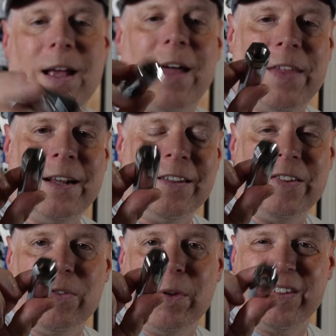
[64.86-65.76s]
I think
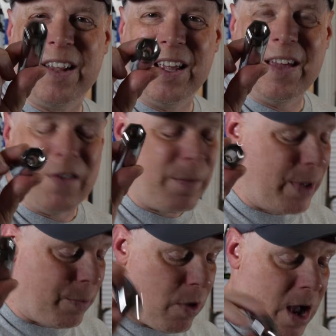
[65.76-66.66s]
this is what's going to give it a
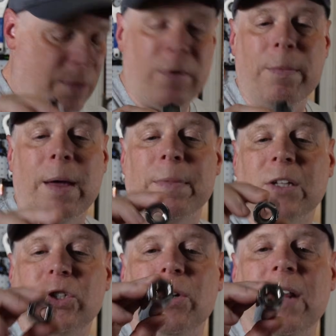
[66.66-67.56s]
big problem. I'm
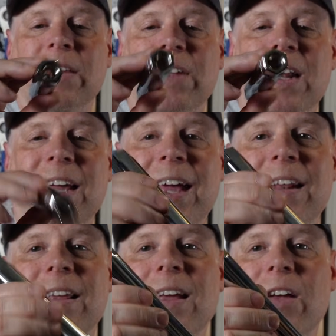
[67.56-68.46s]
not sure that's going to
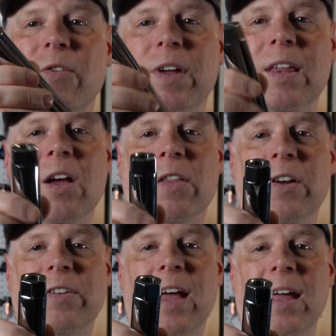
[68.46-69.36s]
get really on
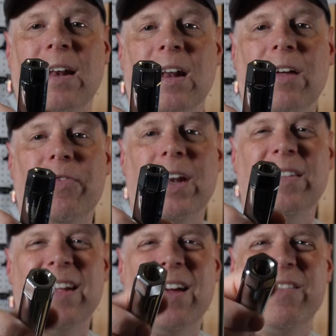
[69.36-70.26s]
there tight enough, and
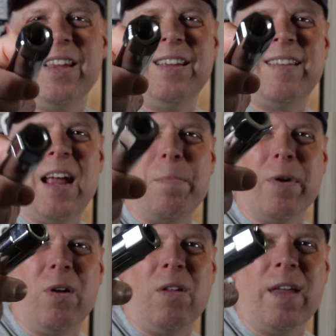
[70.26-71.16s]
it's not really
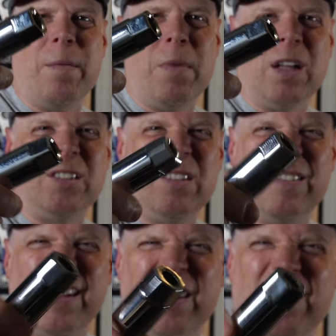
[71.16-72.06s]
tapered all that much. It
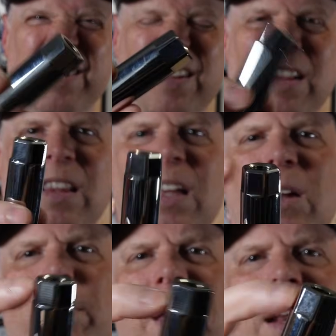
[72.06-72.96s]
looks like there's just a
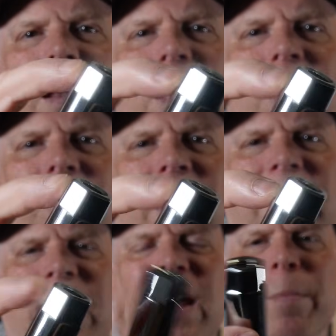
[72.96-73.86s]
little bit
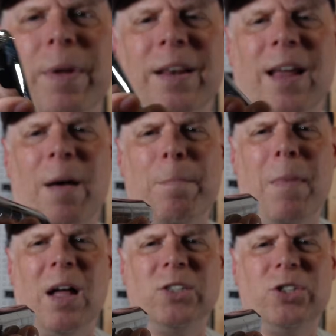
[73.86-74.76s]
right there, but not
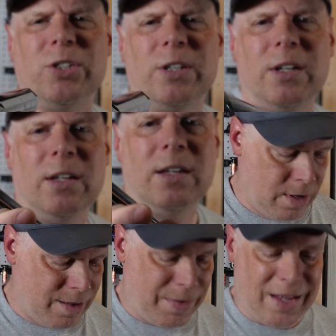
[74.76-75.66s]
much.
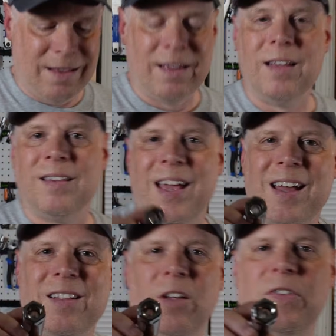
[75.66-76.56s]
I mean, take
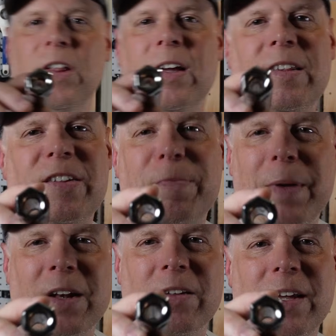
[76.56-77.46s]
a close look at the
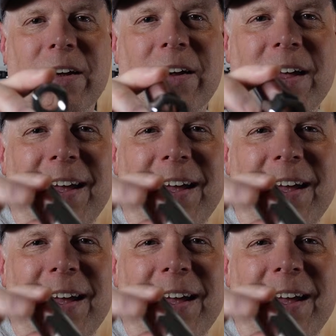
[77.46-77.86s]
spindle here.